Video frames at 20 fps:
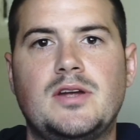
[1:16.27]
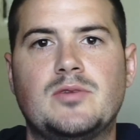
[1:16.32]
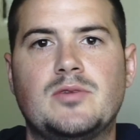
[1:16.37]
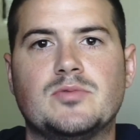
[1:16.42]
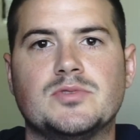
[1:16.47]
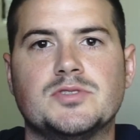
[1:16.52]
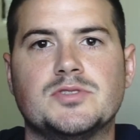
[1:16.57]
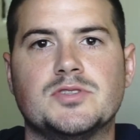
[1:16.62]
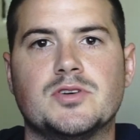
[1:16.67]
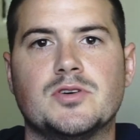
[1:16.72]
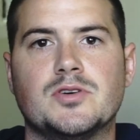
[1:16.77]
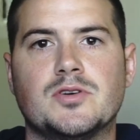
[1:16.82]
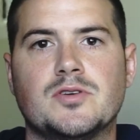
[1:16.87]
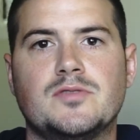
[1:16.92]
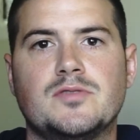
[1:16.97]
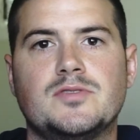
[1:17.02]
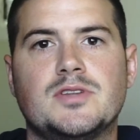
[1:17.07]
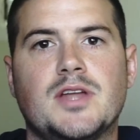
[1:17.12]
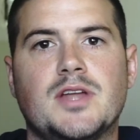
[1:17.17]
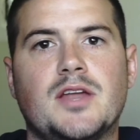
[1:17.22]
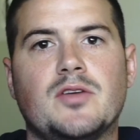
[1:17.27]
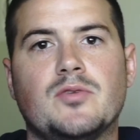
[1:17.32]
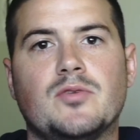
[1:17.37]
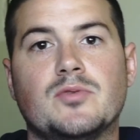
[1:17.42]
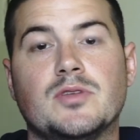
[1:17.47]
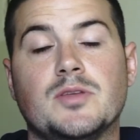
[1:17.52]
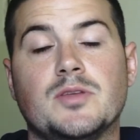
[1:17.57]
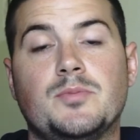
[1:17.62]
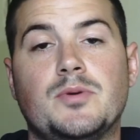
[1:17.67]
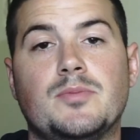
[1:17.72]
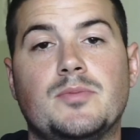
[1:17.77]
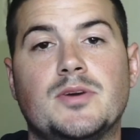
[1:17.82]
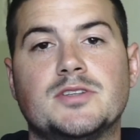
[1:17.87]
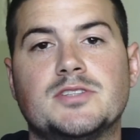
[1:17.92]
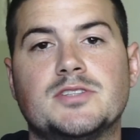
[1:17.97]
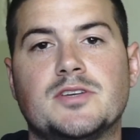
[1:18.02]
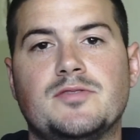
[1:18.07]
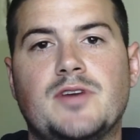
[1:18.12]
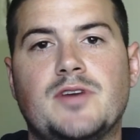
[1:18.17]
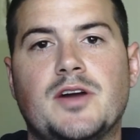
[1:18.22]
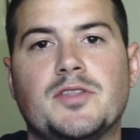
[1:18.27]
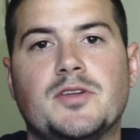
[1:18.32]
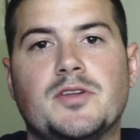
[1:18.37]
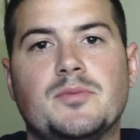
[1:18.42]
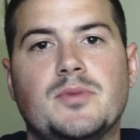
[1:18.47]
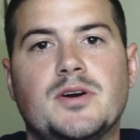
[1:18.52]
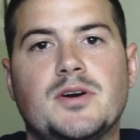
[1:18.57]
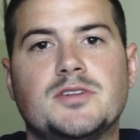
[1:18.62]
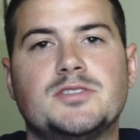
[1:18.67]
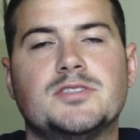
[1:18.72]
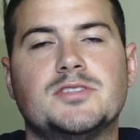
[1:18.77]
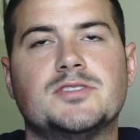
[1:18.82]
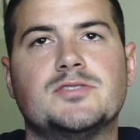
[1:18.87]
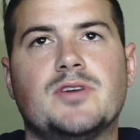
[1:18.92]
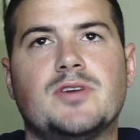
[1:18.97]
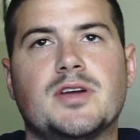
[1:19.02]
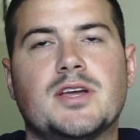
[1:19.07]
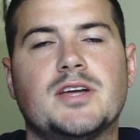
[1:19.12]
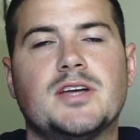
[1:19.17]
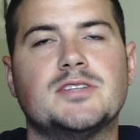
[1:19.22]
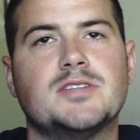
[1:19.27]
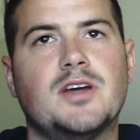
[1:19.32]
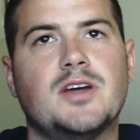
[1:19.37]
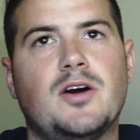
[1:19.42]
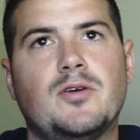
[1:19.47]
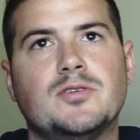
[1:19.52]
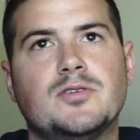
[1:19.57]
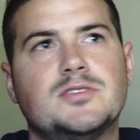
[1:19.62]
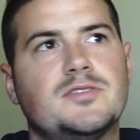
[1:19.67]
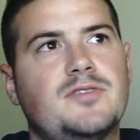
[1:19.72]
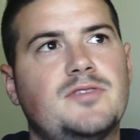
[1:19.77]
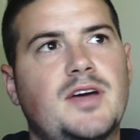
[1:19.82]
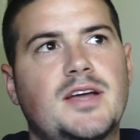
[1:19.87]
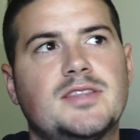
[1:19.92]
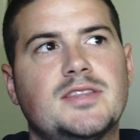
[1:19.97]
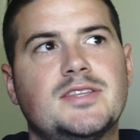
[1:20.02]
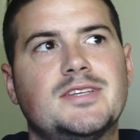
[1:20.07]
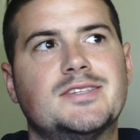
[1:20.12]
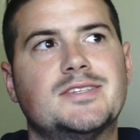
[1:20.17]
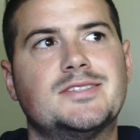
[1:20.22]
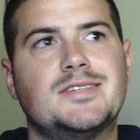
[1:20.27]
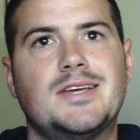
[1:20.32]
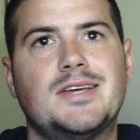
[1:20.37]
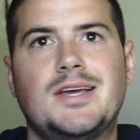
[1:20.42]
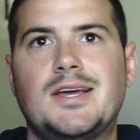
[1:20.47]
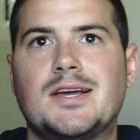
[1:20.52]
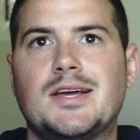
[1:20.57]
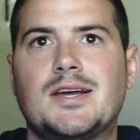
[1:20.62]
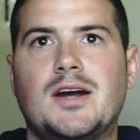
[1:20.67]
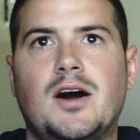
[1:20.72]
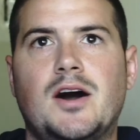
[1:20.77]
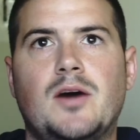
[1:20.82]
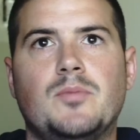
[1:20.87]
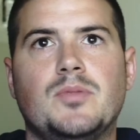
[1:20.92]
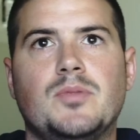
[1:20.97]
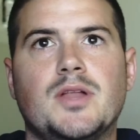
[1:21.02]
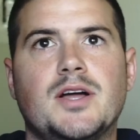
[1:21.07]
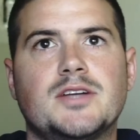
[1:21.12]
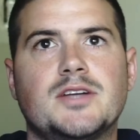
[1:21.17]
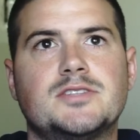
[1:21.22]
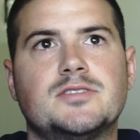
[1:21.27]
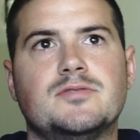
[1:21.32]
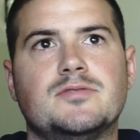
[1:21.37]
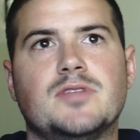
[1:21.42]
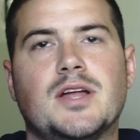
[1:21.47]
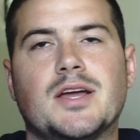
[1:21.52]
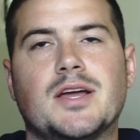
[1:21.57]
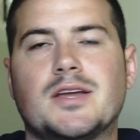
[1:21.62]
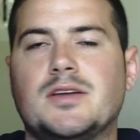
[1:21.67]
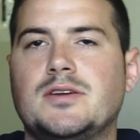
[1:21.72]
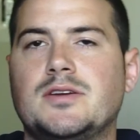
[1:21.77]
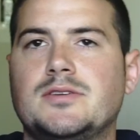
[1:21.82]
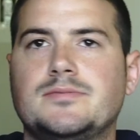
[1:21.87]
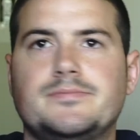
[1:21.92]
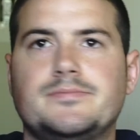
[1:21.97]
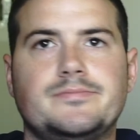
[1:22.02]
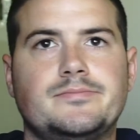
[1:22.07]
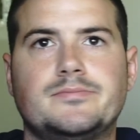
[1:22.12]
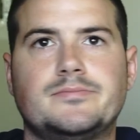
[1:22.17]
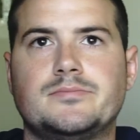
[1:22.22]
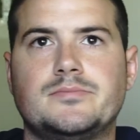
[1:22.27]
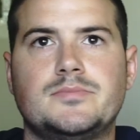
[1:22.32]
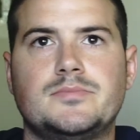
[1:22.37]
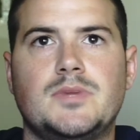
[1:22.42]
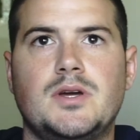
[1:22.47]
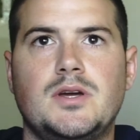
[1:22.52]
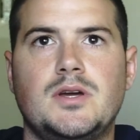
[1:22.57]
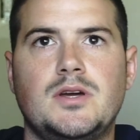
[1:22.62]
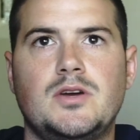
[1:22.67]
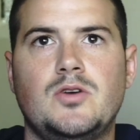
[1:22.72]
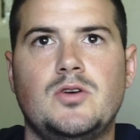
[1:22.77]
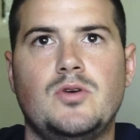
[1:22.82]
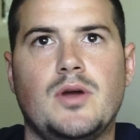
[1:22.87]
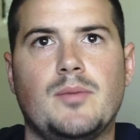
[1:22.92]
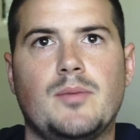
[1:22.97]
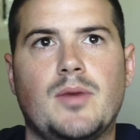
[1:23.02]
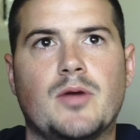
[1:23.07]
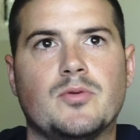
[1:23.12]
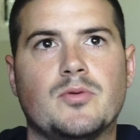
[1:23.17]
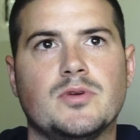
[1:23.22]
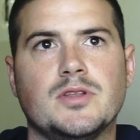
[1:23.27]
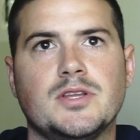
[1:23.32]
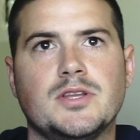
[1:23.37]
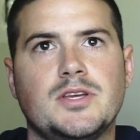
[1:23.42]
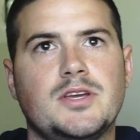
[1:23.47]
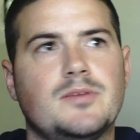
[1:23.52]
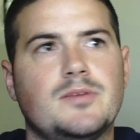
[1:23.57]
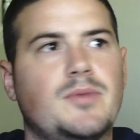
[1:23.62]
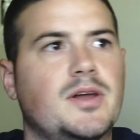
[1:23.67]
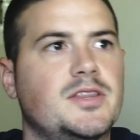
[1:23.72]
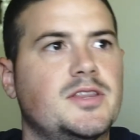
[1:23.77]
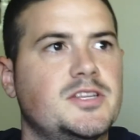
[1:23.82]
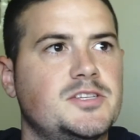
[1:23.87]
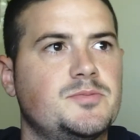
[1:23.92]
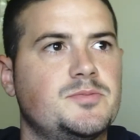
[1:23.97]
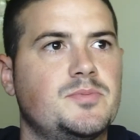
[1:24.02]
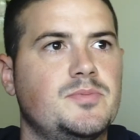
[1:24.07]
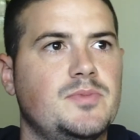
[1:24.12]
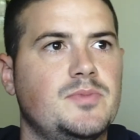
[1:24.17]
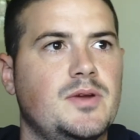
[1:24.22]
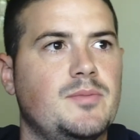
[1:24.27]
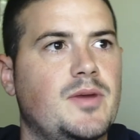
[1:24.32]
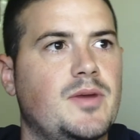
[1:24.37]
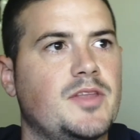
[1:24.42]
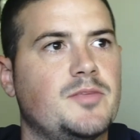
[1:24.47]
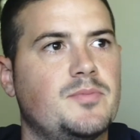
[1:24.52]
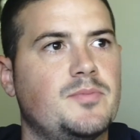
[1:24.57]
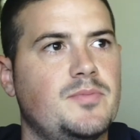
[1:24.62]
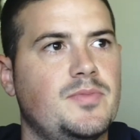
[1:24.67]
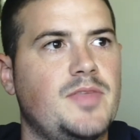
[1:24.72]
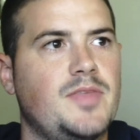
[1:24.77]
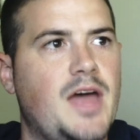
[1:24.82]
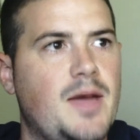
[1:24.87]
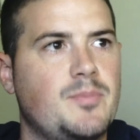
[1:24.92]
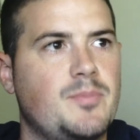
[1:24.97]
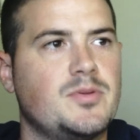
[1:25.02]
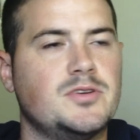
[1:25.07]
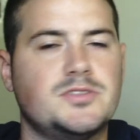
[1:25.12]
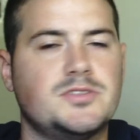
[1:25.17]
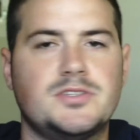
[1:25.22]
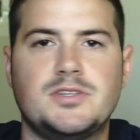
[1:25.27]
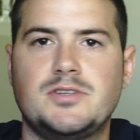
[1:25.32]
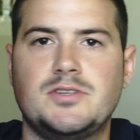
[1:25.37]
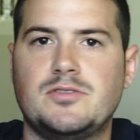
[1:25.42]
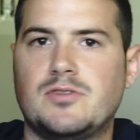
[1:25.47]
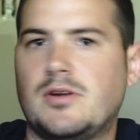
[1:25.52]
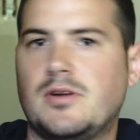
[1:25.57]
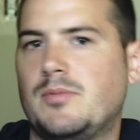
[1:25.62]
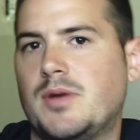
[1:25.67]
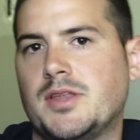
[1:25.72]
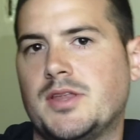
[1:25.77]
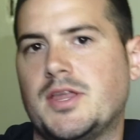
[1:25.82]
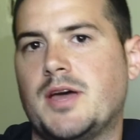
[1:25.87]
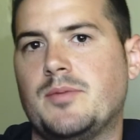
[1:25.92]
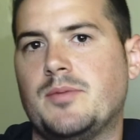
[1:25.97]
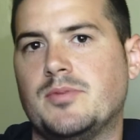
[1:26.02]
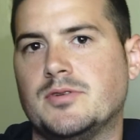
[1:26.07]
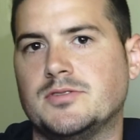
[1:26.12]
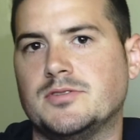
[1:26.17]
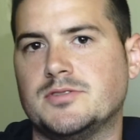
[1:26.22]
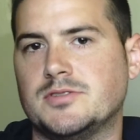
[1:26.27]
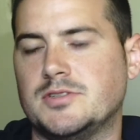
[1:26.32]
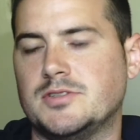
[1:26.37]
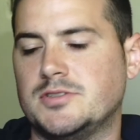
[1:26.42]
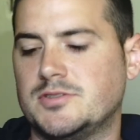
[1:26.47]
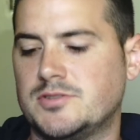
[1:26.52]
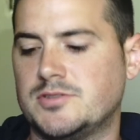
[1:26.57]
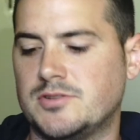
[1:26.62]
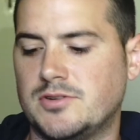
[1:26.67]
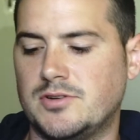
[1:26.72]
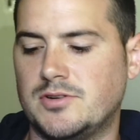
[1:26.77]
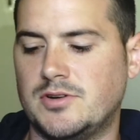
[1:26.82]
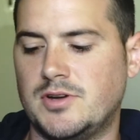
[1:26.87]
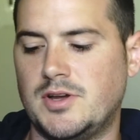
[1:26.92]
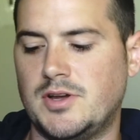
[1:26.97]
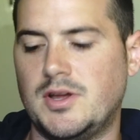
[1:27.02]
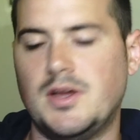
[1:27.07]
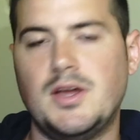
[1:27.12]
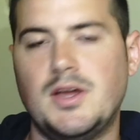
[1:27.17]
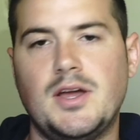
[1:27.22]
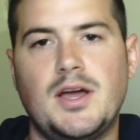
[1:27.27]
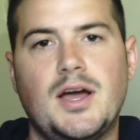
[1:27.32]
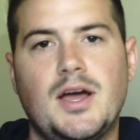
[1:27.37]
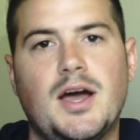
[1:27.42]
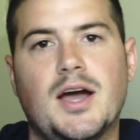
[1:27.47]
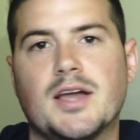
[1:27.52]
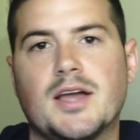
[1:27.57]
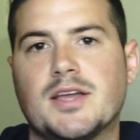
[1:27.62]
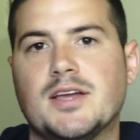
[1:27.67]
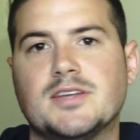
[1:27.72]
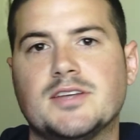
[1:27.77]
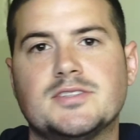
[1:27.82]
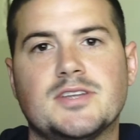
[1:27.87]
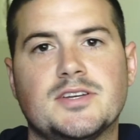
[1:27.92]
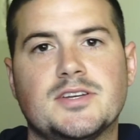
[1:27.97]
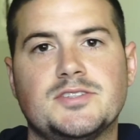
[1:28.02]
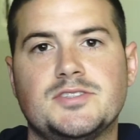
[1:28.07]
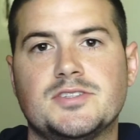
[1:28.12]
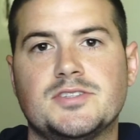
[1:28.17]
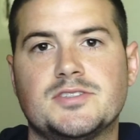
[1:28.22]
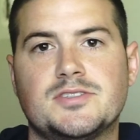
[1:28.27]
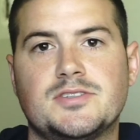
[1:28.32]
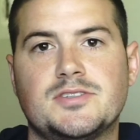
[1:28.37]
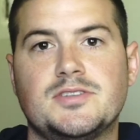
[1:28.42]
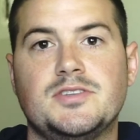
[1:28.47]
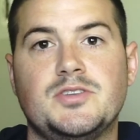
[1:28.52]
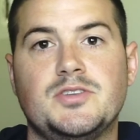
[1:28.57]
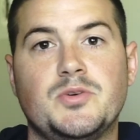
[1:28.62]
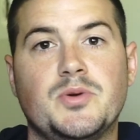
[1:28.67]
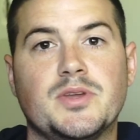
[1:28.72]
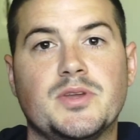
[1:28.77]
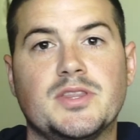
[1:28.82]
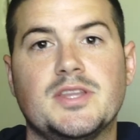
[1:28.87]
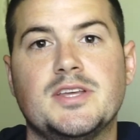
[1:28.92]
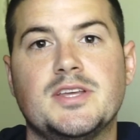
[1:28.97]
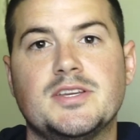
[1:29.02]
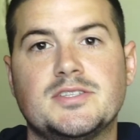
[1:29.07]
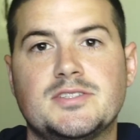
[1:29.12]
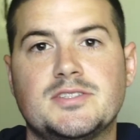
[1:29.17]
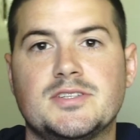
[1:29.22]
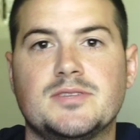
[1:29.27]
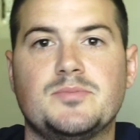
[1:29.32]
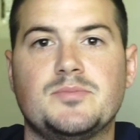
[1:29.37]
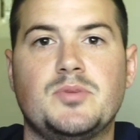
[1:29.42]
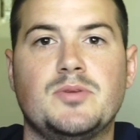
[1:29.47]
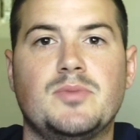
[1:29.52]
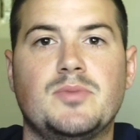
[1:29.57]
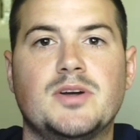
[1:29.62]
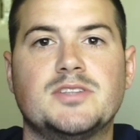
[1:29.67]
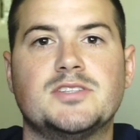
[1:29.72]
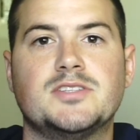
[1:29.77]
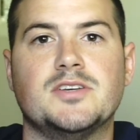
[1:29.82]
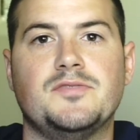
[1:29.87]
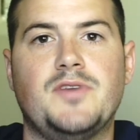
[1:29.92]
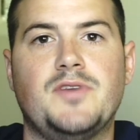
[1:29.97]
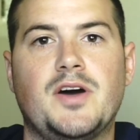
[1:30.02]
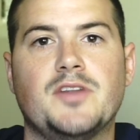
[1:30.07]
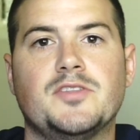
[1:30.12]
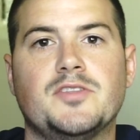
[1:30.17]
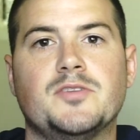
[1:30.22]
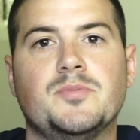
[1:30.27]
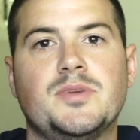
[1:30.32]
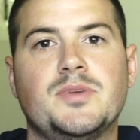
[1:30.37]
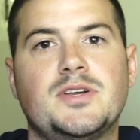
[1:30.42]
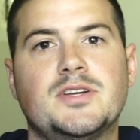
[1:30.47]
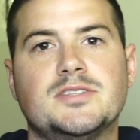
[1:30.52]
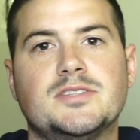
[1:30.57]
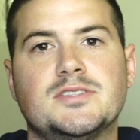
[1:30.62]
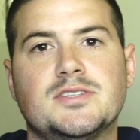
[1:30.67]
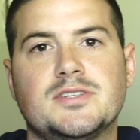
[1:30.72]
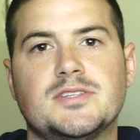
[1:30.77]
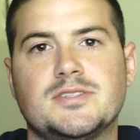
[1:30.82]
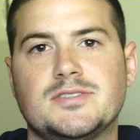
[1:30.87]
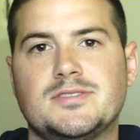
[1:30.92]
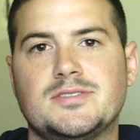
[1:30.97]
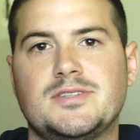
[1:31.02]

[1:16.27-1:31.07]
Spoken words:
reserved and I don't really put myself out there much. And so I guess I always have had this complex of like, who am I really? Am I that person, or am I that person? And so I guess I just, doing this, it put myself out there because it